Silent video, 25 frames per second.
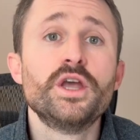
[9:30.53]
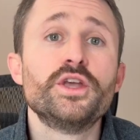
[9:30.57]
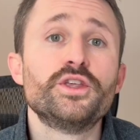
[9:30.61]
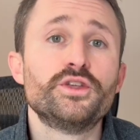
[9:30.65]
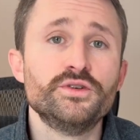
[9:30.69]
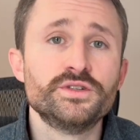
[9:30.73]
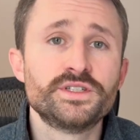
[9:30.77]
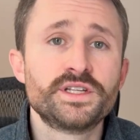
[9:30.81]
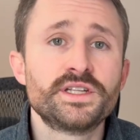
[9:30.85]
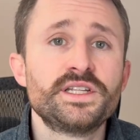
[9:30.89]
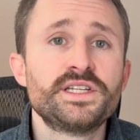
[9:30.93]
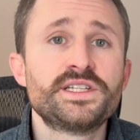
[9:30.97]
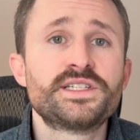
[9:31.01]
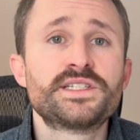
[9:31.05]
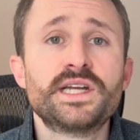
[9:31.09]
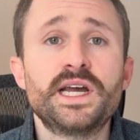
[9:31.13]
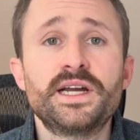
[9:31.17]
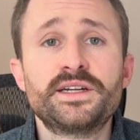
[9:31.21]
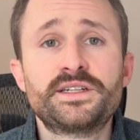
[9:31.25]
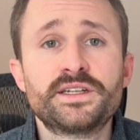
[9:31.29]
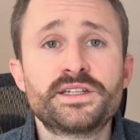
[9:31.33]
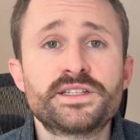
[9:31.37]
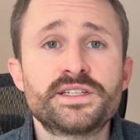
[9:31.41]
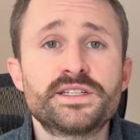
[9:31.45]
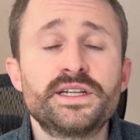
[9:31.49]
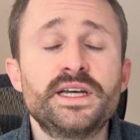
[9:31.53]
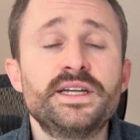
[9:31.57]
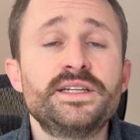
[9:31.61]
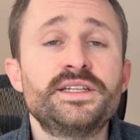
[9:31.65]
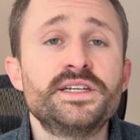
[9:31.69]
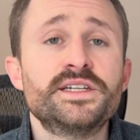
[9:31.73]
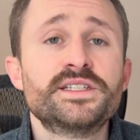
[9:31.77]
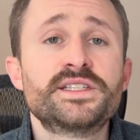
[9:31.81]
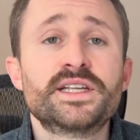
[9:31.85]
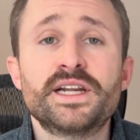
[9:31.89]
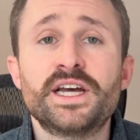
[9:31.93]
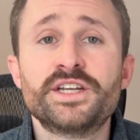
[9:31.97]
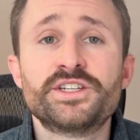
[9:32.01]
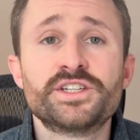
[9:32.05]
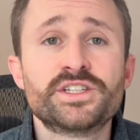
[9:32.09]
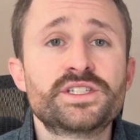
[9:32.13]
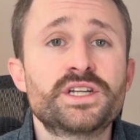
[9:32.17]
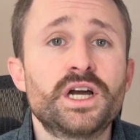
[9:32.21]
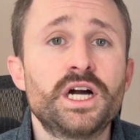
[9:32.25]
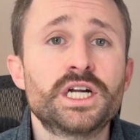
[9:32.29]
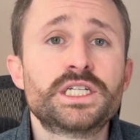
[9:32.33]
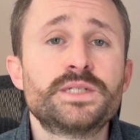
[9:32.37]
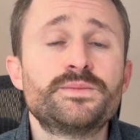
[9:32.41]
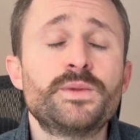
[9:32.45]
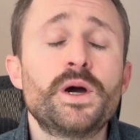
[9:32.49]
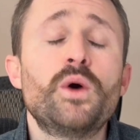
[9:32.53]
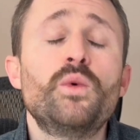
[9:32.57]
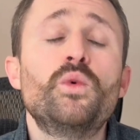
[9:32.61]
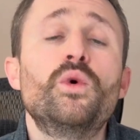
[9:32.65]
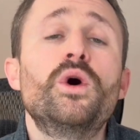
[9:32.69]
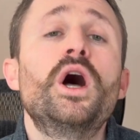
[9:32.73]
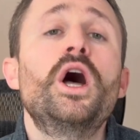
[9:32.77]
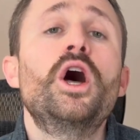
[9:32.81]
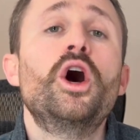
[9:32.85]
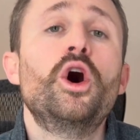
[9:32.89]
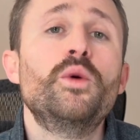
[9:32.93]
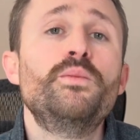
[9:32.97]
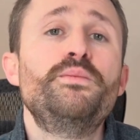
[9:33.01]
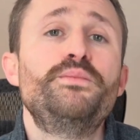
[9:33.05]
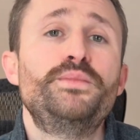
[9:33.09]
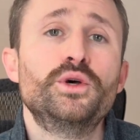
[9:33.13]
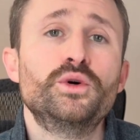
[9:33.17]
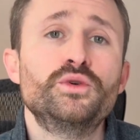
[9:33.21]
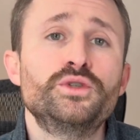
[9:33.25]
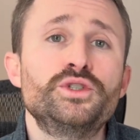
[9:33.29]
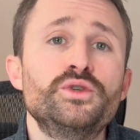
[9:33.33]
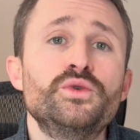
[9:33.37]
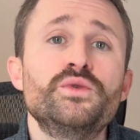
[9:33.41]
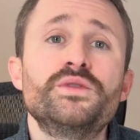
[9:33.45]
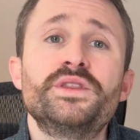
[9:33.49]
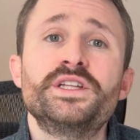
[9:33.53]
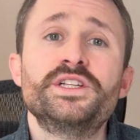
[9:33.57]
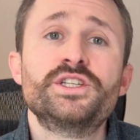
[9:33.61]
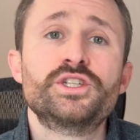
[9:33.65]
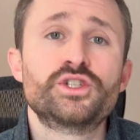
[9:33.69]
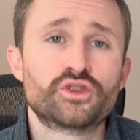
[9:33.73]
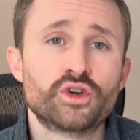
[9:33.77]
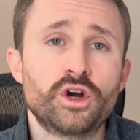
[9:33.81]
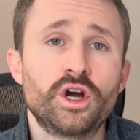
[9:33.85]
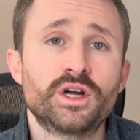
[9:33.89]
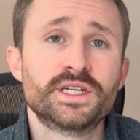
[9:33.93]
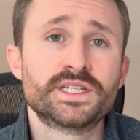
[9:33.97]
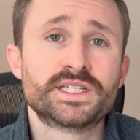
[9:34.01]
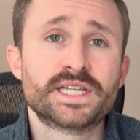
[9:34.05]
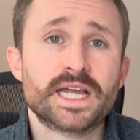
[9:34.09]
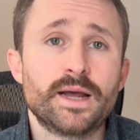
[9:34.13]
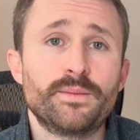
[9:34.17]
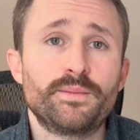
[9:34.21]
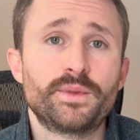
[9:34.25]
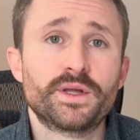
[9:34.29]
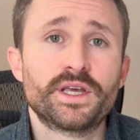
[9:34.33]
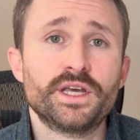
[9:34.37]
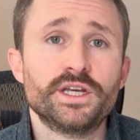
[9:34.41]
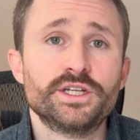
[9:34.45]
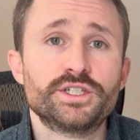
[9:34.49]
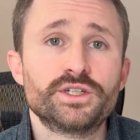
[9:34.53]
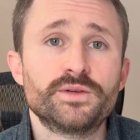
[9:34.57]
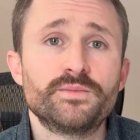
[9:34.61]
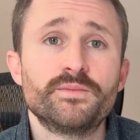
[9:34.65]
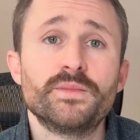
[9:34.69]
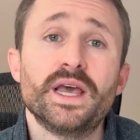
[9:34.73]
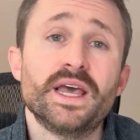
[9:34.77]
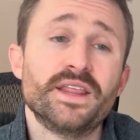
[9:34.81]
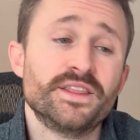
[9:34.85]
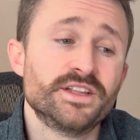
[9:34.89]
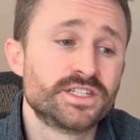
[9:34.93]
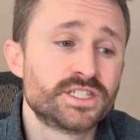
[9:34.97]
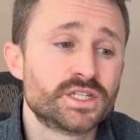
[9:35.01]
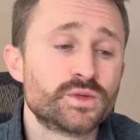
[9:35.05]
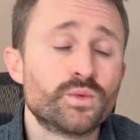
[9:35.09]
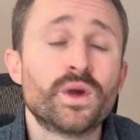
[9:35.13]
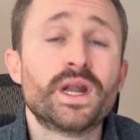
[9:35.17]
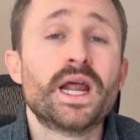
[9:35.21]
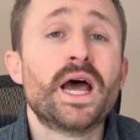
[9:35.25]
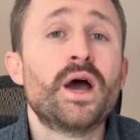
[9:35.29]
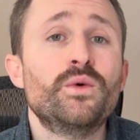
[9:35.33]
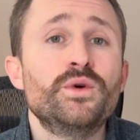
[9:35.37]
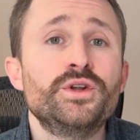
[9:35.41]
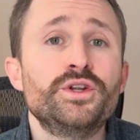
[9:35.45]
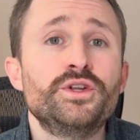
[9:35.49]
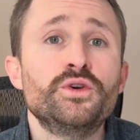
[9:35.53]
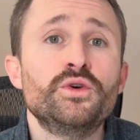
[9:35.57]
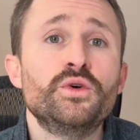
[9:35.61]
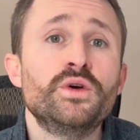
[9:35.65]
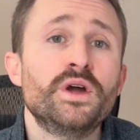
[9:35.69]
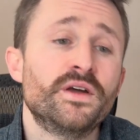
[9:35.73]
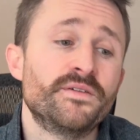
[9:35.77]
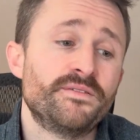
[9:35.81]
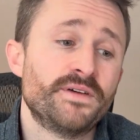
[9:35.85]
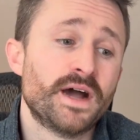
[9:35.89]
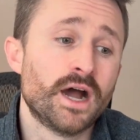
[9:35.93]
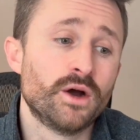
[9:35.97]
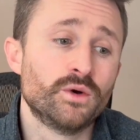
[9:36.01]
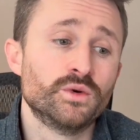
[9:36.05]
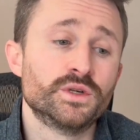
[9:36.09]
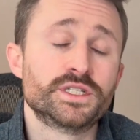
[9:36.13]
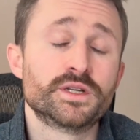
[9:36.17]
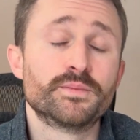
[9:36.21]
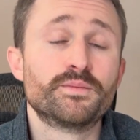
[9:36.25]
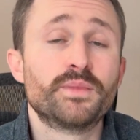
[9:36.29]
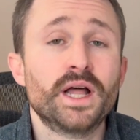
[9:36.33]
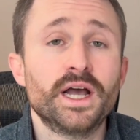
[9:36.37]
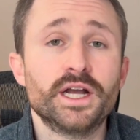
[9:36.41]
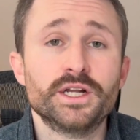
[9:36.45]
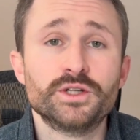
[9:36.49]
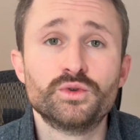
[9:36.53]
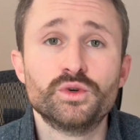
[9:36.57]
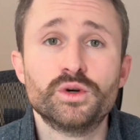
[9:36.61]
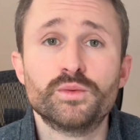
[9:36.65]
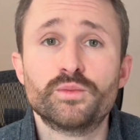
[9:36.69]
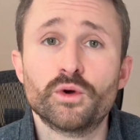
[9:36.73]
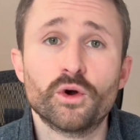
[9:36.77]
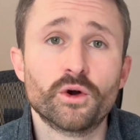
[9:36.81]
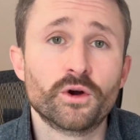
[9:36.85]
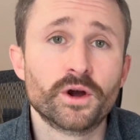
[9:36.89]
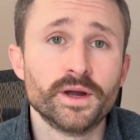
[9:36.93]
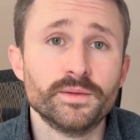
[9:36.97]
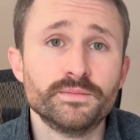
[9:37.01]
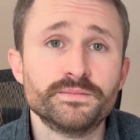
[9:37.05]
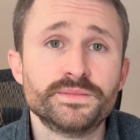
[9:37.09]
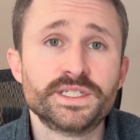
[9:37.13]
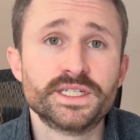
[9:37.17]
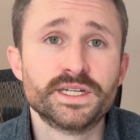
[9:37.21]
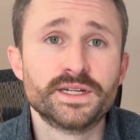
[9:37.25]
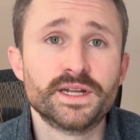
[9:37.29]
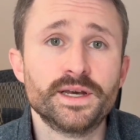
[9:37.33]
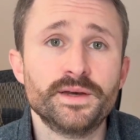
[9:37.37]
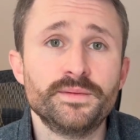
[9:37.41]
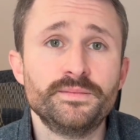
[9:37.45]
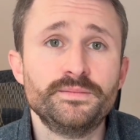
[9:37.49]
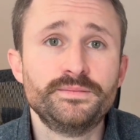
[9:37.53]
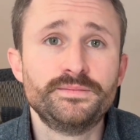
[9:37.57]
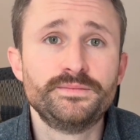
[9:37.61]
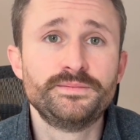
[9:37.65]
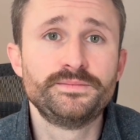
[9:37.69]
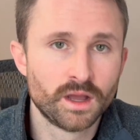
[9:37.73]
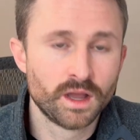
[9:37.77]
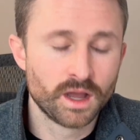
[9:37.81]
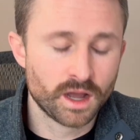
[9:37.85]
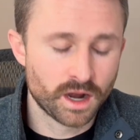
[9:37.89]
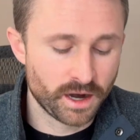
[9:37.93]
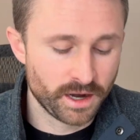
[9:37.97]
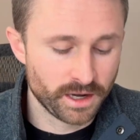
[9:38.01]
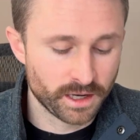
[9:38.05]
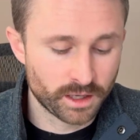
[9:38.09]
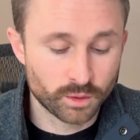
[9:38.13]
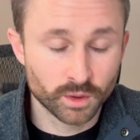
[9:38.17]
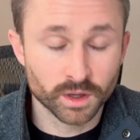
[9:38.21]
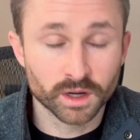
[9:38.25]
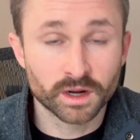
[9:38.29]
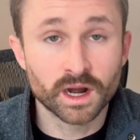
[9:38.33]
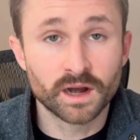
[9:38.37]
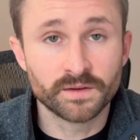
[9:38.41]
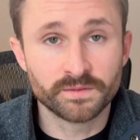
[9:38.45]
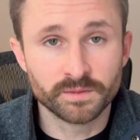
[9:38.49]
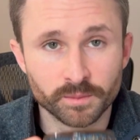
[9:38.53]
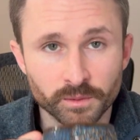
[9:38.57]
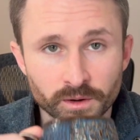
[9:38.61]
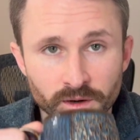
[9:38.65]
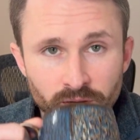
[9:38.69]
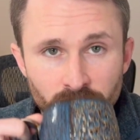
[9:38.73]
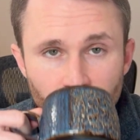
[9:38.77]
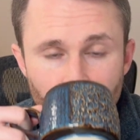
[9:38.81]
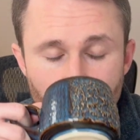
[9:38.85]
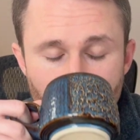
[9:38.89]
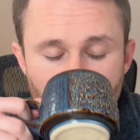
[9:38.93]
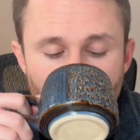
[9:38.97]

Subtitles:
Using these tactics and ideas that I just talked about will help build you the strongest application. And this is what I would do if I was applying to a program today. All right, quick coffee break.